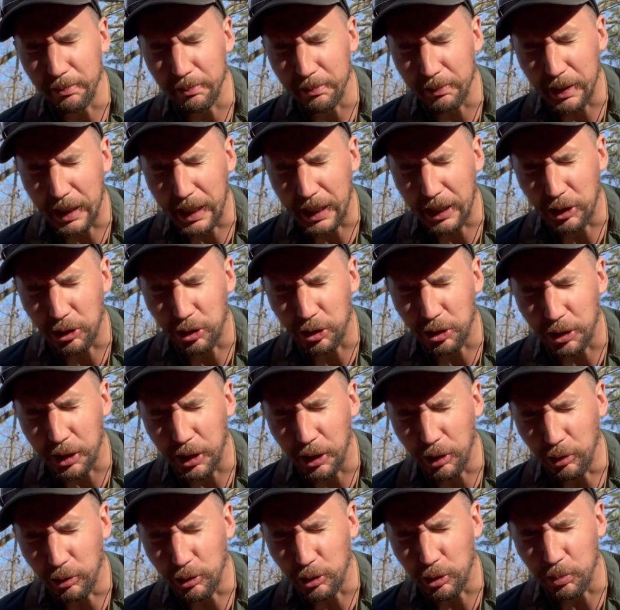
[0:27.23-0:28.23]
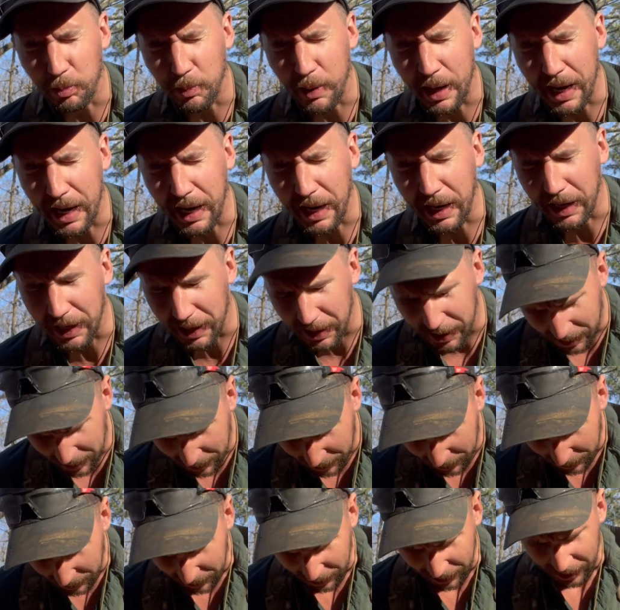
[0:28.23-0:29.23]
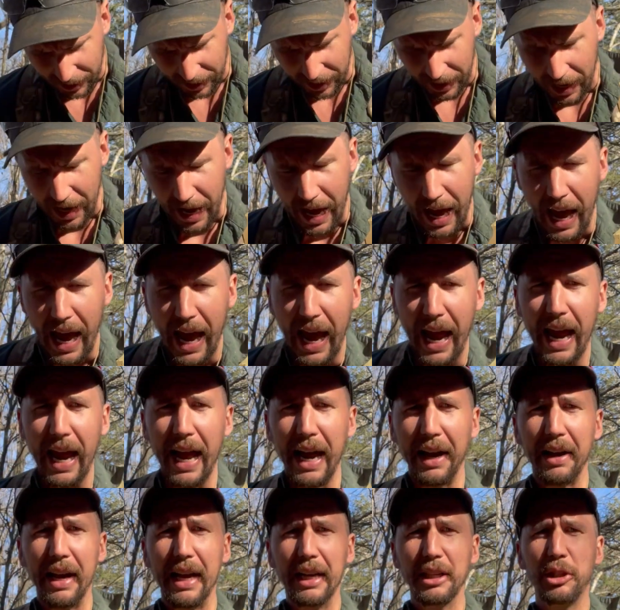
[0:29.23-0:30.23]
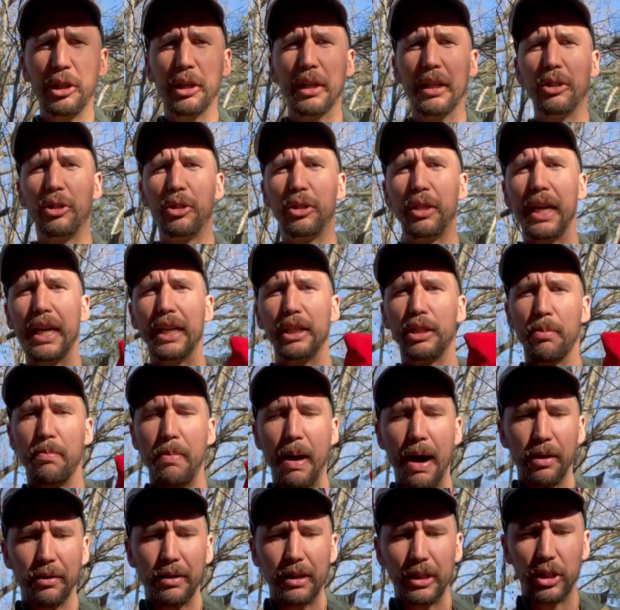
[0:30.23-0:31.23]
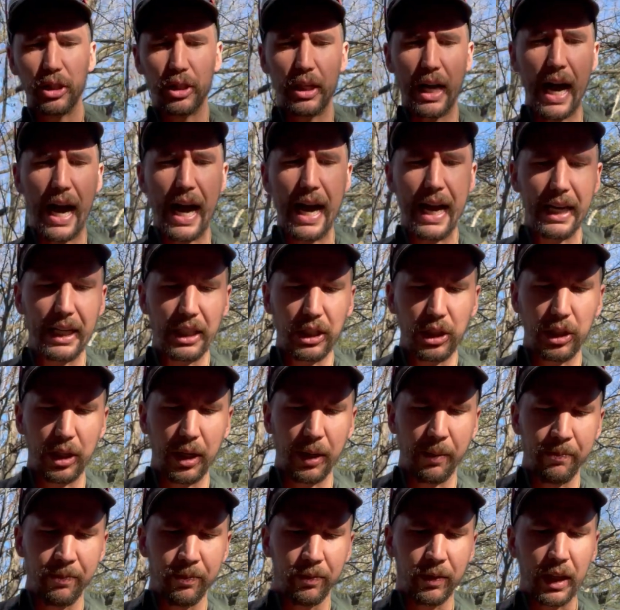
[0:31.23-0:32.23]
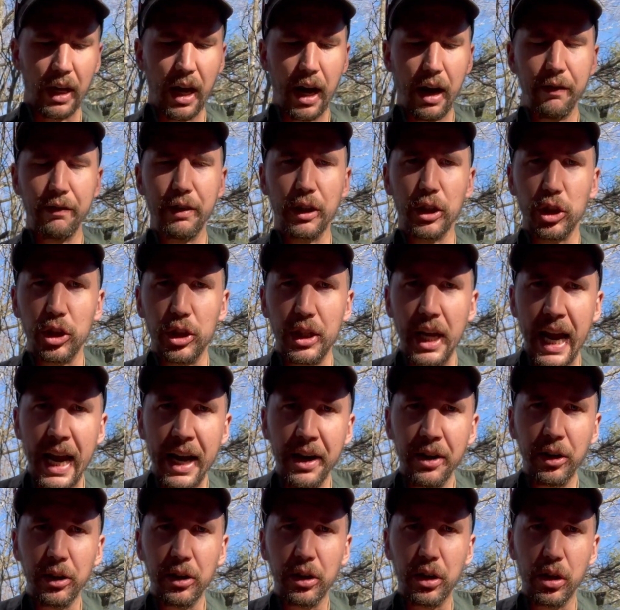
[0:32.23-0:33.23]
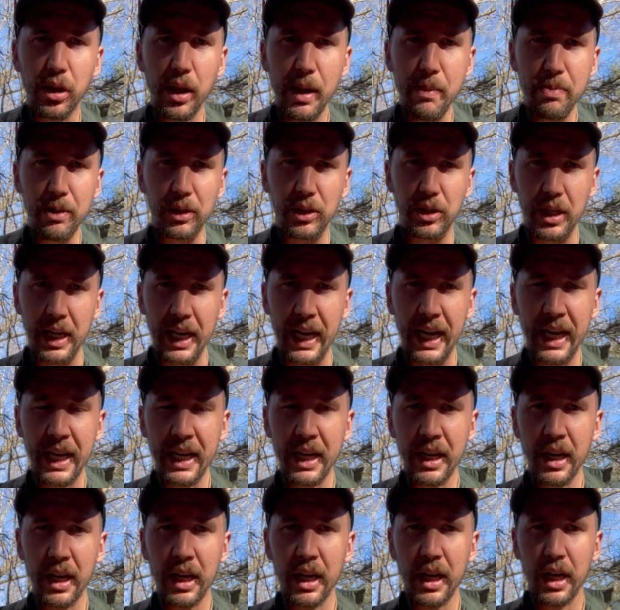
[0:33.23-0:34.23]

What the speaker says: excuse me. And as you can see, it's about the size of your standard clip-a-zine,